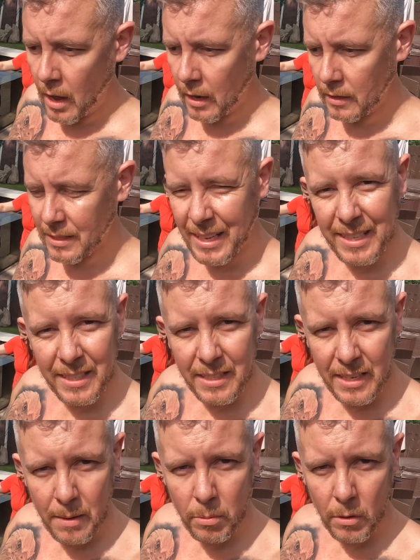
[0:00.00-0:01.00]
and it's like a
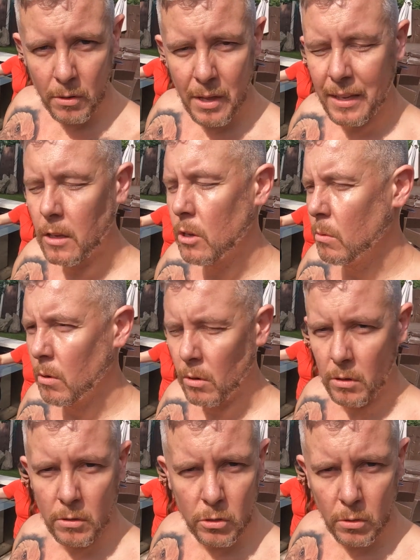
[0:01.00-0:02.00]
tip or a thank you
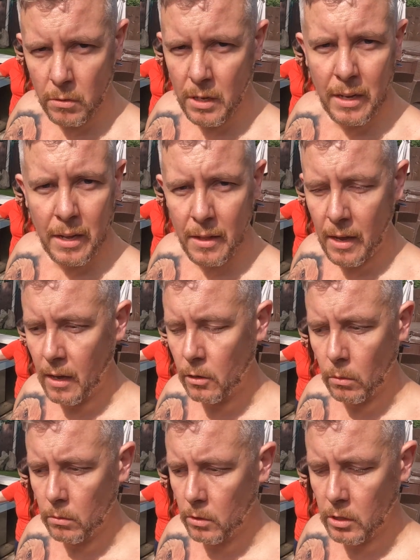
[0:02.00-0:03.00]
or something like that. I
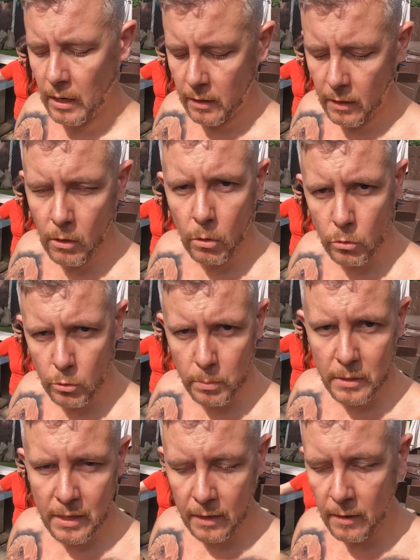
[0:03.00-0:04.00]
don't understand it
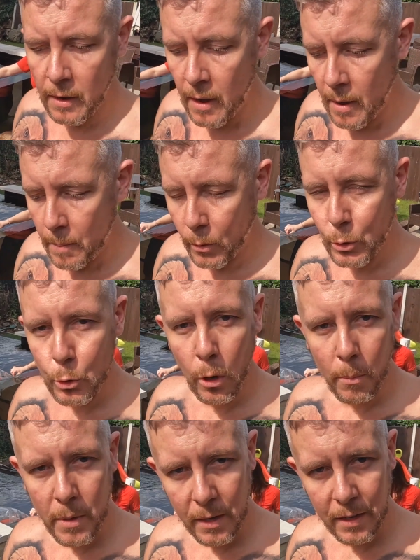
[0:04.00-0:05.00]
100%, but he
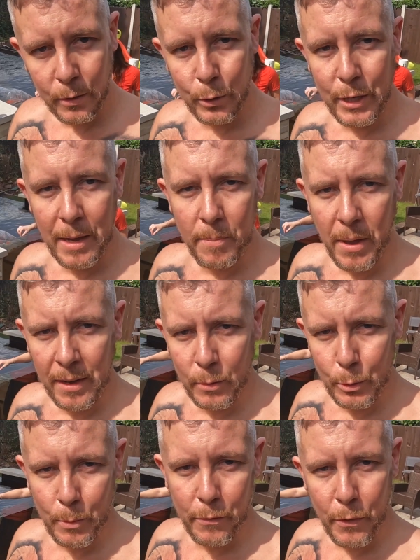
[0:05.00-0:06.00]
dropped me a little tip and it
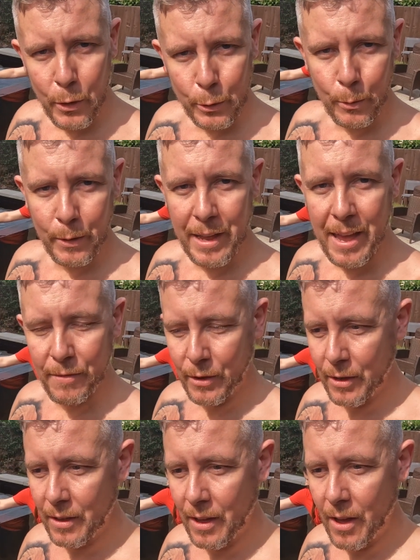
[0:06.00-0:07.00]
was my first one
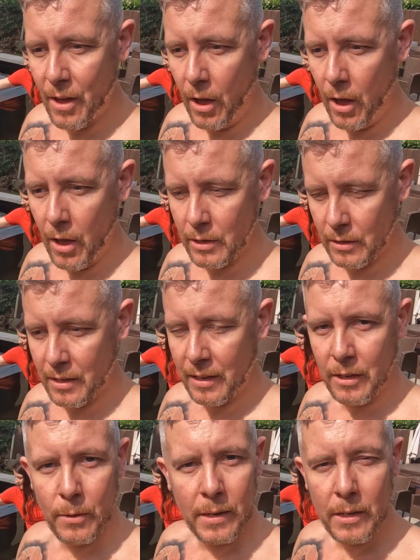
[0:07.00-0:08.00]
ever uh, as a
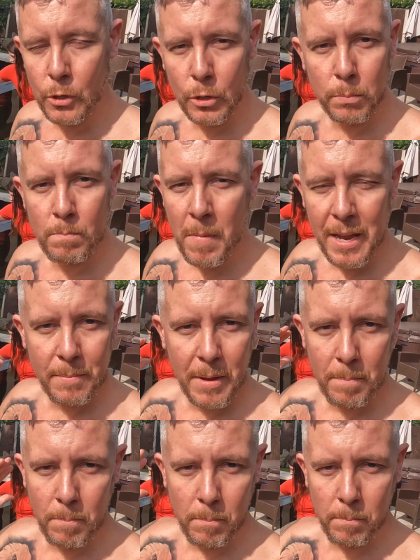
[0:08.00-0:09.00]
thank you and it just made
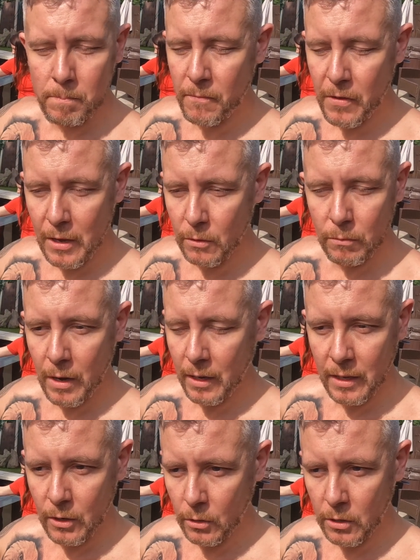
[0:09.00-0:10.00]
me feel
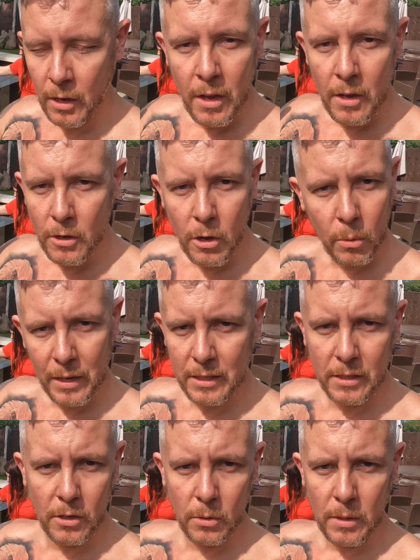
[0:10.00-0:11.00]
really good. No one
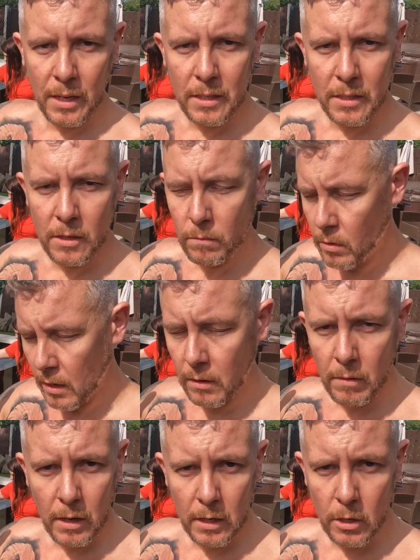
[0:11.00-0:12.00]
has to do this, you
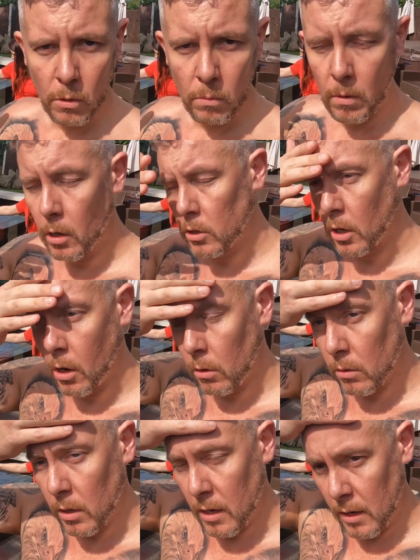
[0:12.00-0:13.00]
really, really don't at
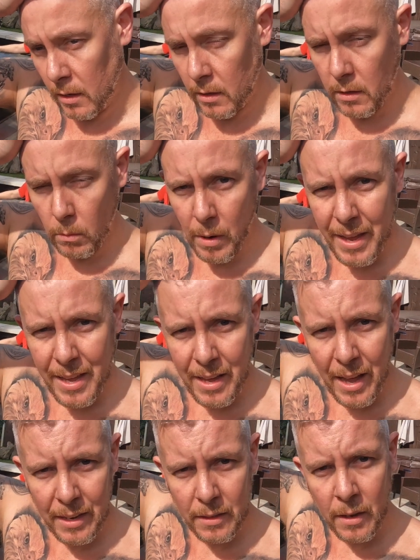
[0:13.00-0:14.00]
all in the way
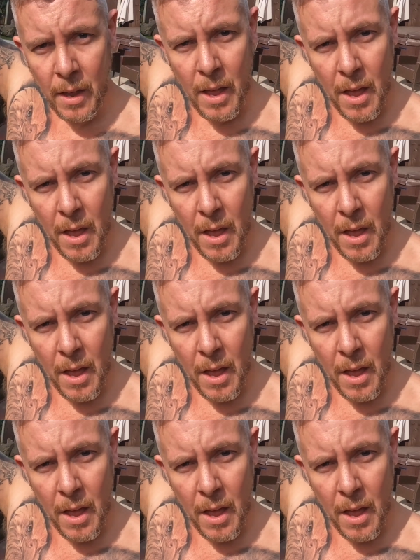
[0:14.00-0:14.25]
and